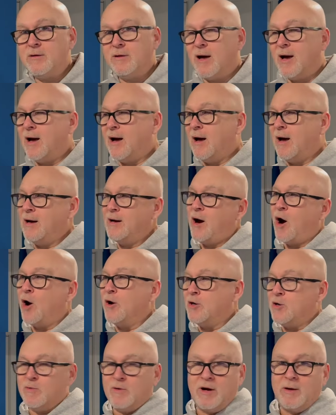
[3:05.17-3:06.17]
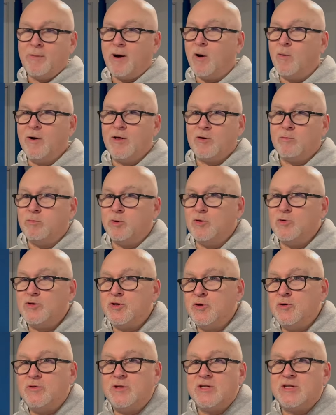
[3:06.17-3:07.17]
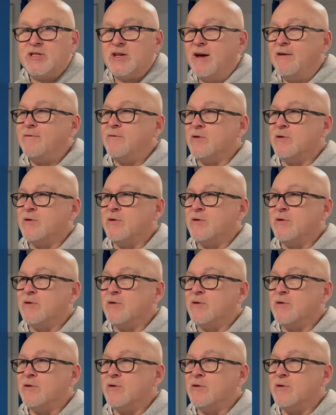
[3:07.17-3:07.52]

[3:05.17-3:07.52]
arguing about whether Bluetooth is safe